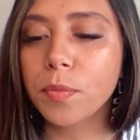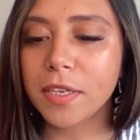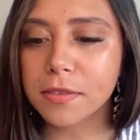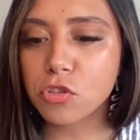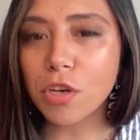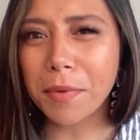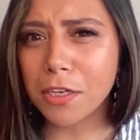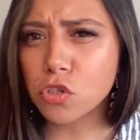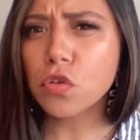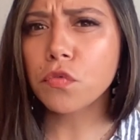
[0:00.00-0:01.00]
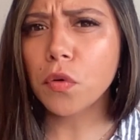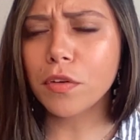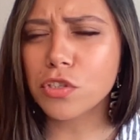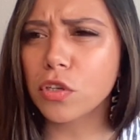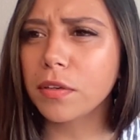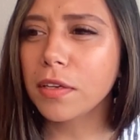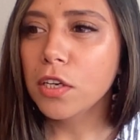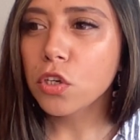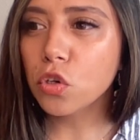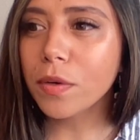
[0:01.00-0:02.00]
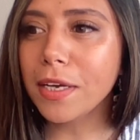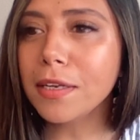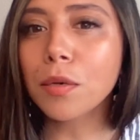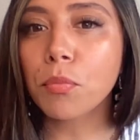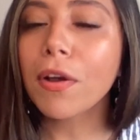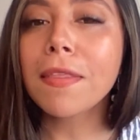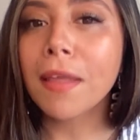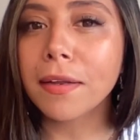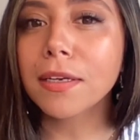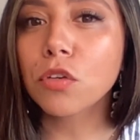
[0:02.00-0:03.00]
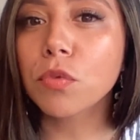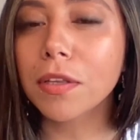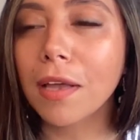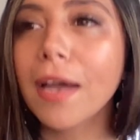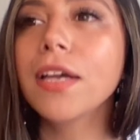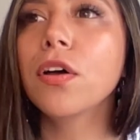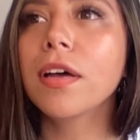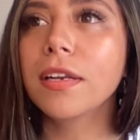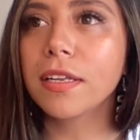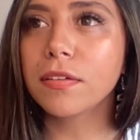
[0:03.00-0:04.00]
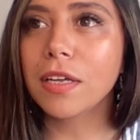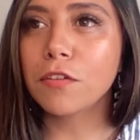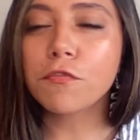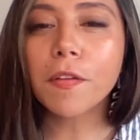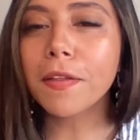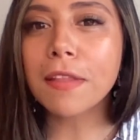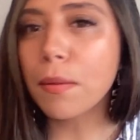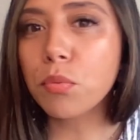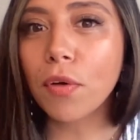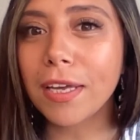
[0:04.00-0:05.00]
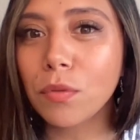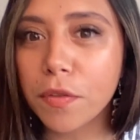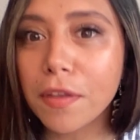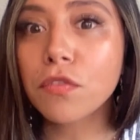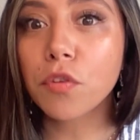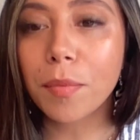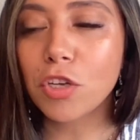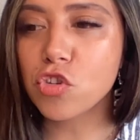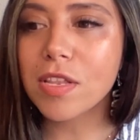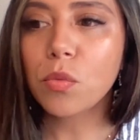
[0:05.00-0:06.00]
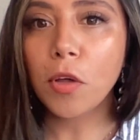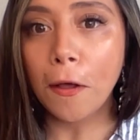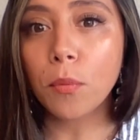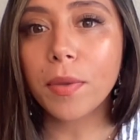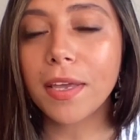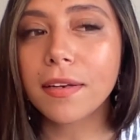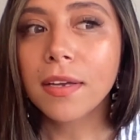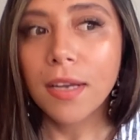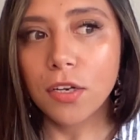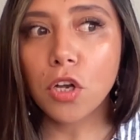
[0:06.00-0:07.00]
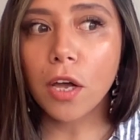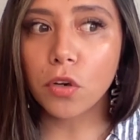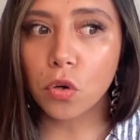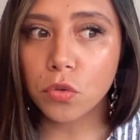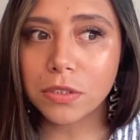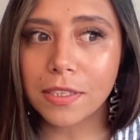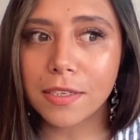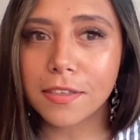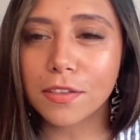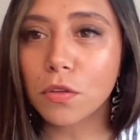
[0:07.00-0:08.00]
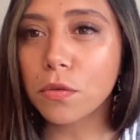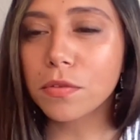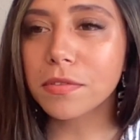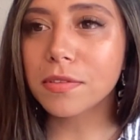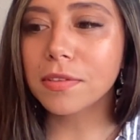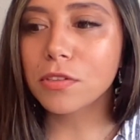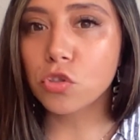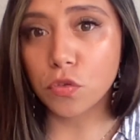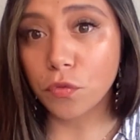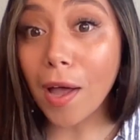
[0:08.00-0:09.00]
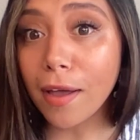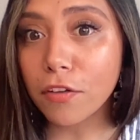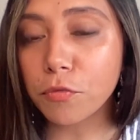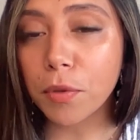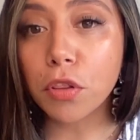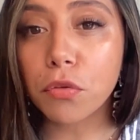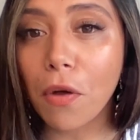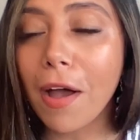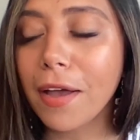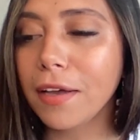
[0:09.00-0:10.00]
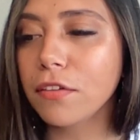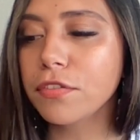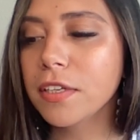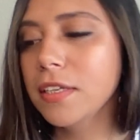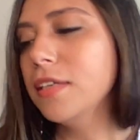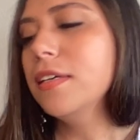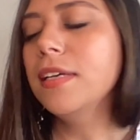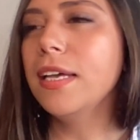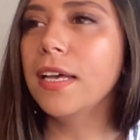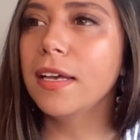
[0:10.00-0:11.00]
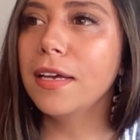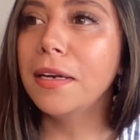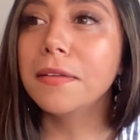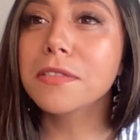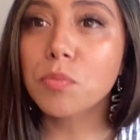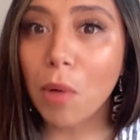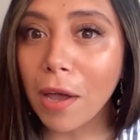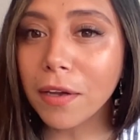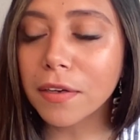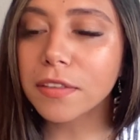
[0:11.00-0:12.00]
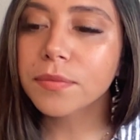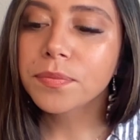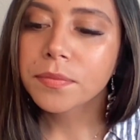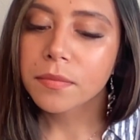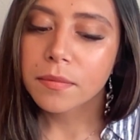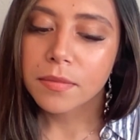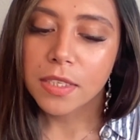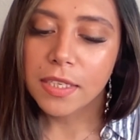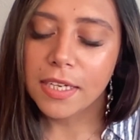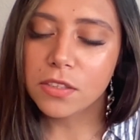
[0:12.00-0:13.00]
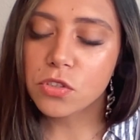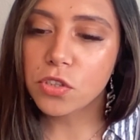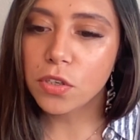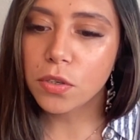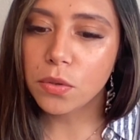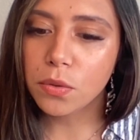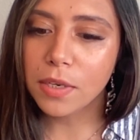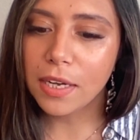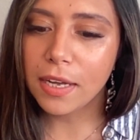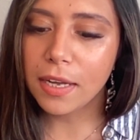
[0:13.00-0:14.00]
because Gemini is so focused on creating a brain that it can rely on and filling that brain with information that will help it not only survive, but thrive and inspire. And so